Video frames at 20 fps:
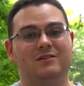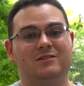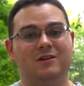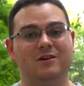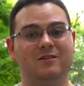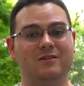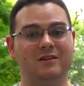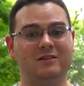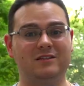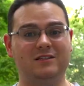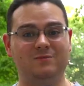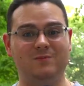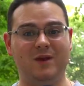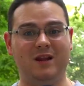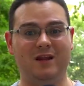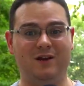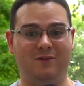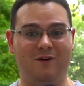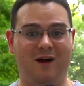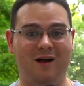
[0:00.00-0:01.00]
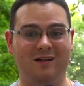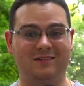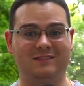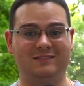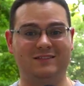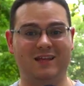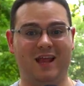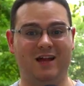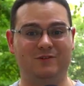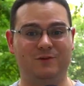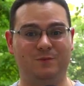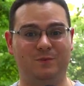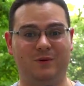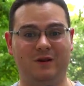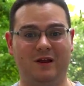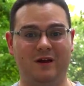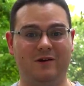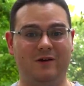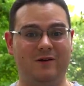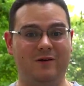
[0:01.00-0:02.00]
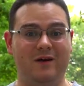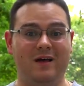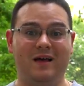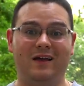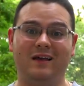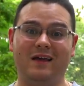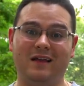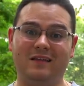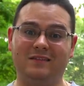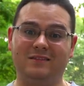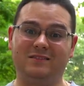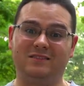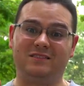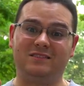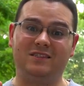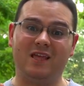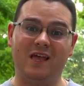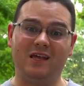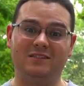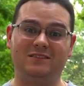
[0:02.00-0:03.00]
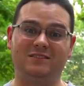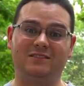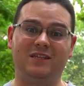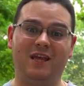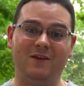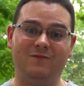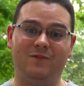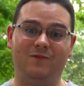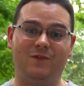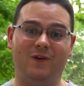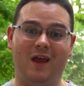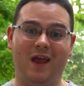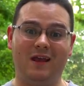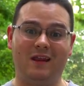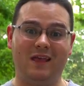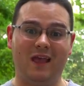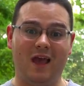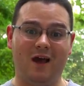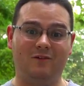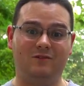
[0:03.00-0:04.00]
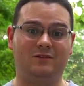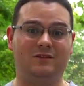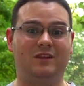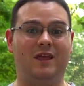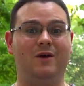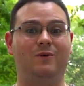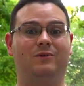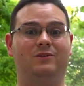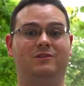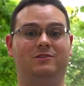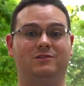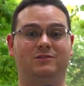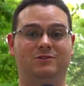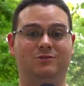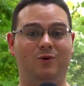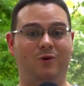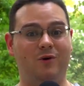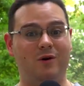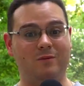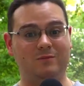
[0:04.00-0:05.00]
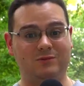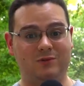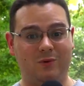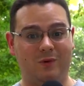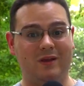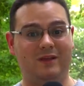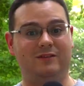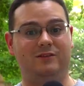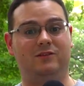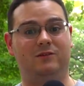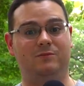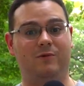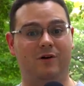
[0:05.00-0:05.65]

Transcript: So this is meteorologist Andrew Pinero. Again, stay safe if you're heading out tonight with the storms going into